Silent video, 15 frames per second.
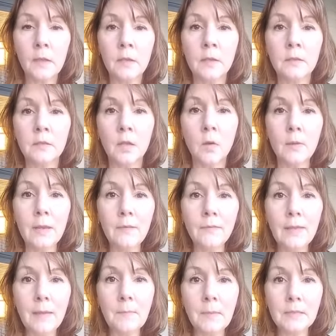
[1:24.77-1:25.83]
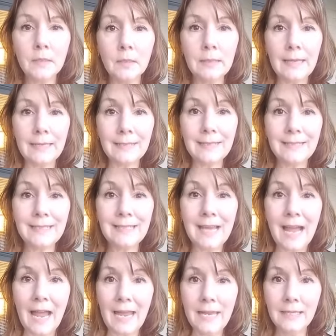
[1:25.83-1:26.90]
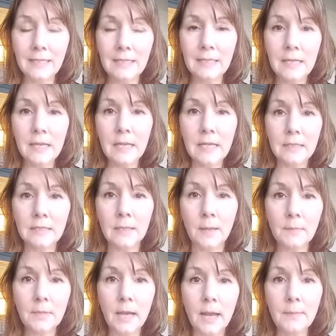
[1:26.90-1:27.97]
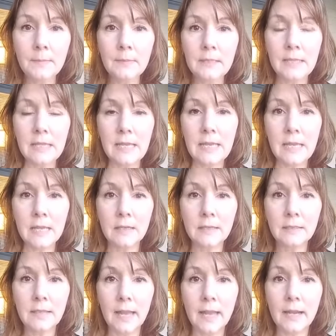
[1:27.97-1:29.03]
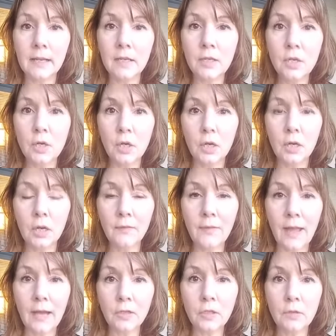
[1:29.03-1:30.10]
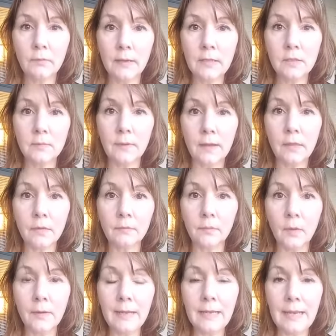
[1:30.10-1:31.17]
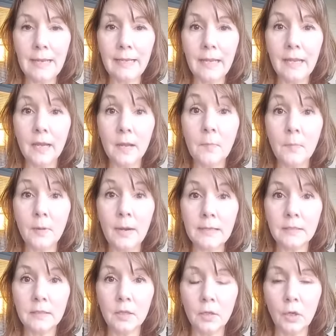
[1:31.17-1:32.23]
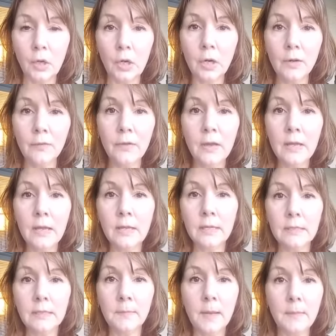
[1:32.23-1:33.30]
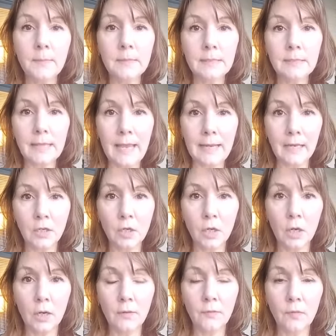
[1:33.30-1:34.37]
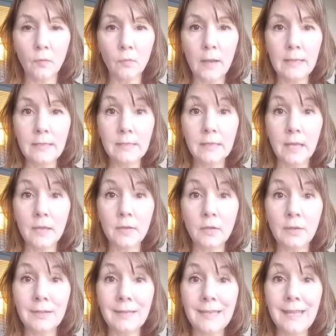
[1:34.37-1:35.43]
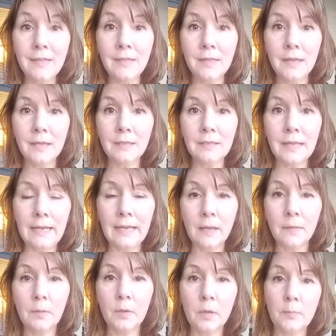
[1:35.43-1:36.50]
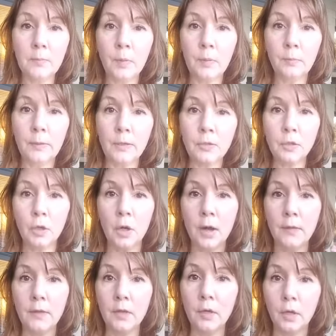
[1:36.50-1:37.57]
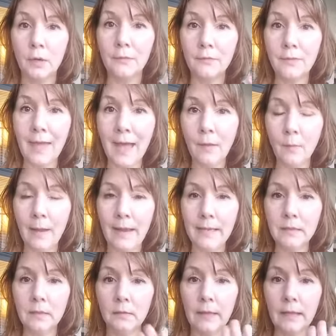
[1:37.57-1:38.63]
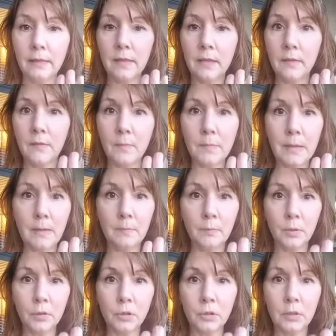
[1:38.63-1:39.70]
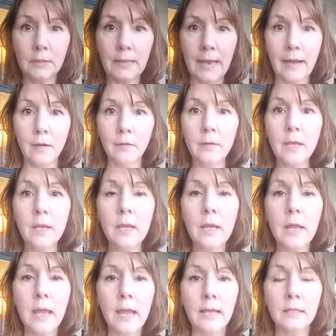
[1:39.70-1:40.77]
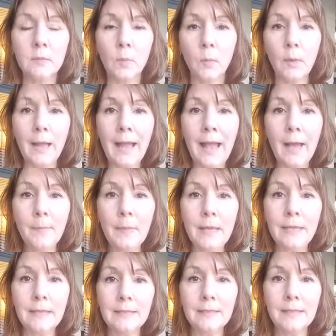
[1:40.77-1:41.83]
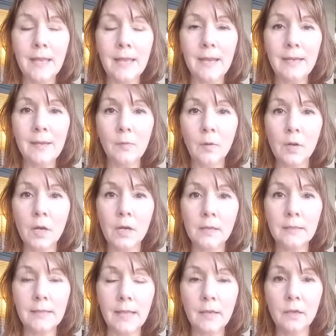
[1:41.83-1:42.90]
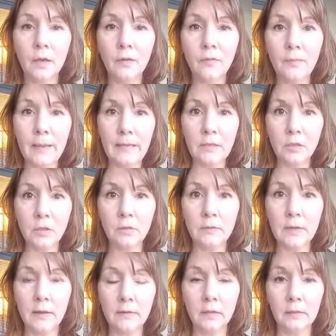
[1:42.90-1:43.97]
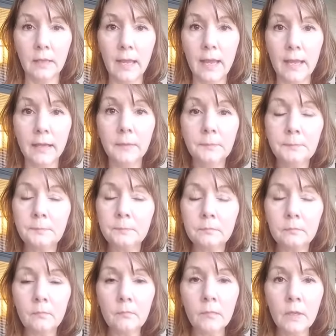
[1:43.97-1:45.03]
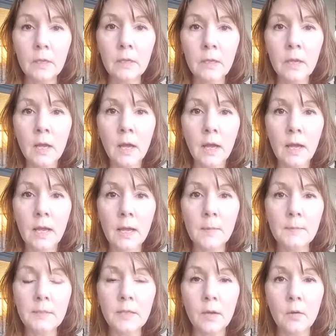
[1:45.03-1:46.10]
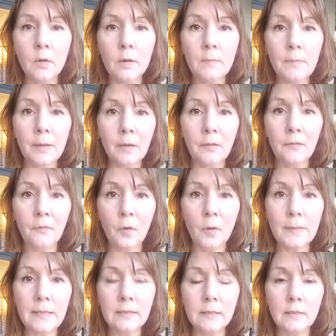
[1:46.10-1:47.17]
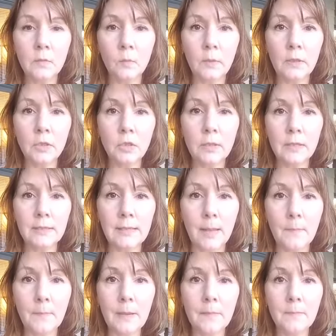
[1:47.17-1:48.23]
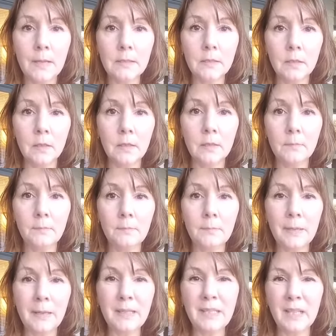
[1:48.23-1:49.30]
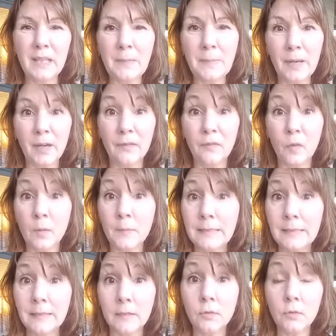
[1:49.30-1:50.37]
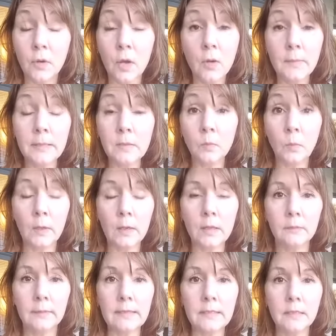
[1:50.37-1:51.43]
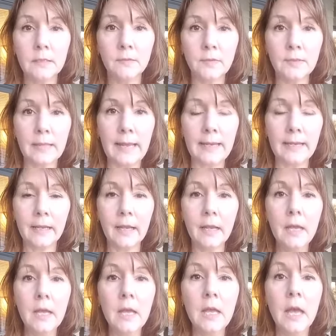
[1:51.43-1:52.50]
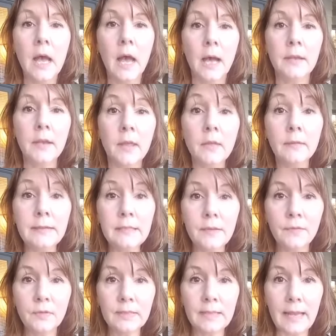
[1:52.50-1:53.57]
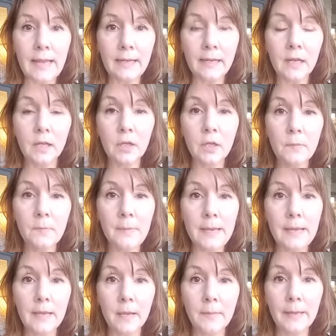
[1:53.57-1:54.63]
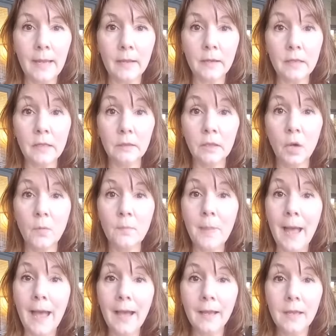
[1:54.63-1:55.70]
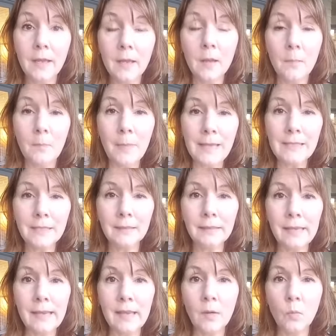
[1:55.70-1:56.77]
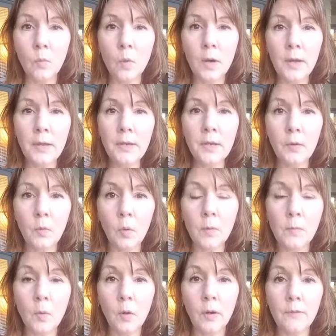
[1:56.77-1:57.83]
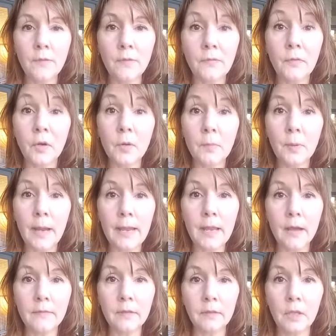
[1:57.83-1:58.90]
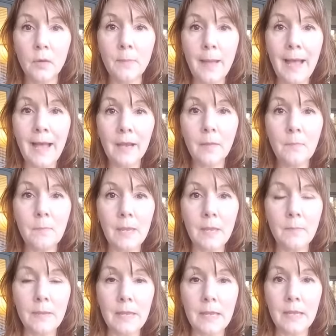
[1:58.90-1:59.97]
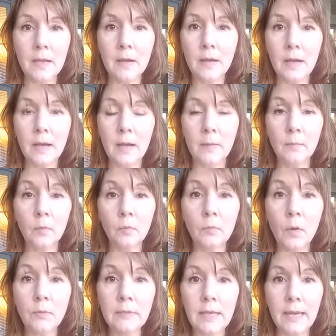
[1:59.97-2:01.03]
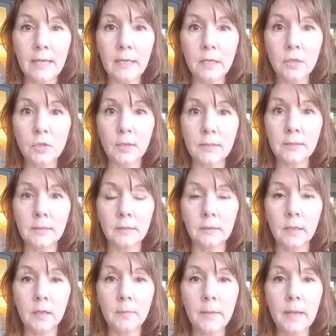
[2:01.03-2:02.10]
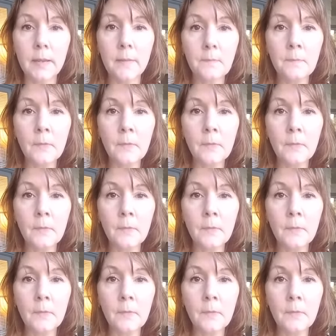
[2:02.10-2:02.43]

So if that muscle gets tight, sometimes the sciatic nerve actually runs right through it and it can compress the nerve. Sometimes the sciatic nerve runs underneath it and it can put pressure on the nerve that way. So like think of it being pushed down. And so what will happen is then it will cause that nerve pain to shoot down your leg. So piriformis, which is that big muscle, basically piriformis syndrome is one of the reasons for sciatica. Another reason for sciatica could be coming out of the low back. Basically, one or more of the vertebrae of the low back may be rotated just a little bit.